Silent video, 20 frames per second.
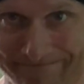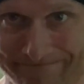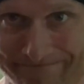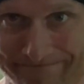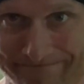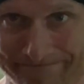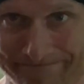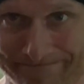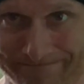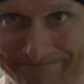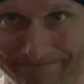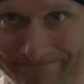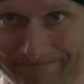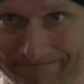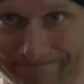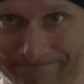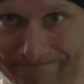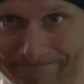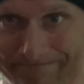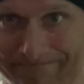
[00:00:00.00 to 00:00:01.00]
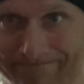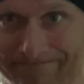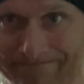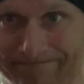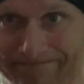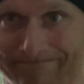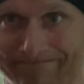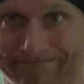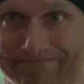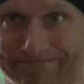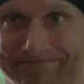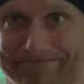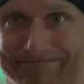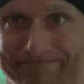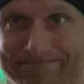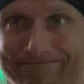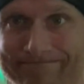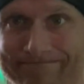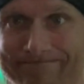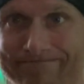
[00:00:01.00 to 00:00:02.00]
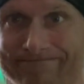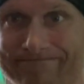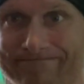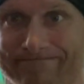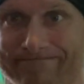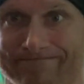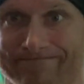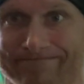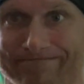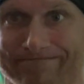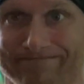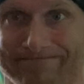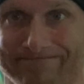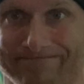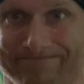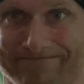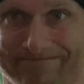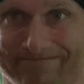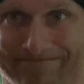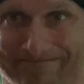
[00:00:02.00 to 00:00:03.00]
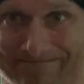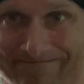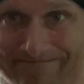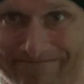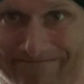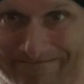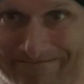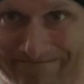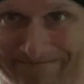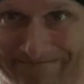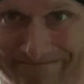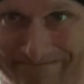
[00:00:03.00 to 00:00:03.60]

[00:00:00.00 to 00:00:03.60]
that's doing is it's keeping your elbows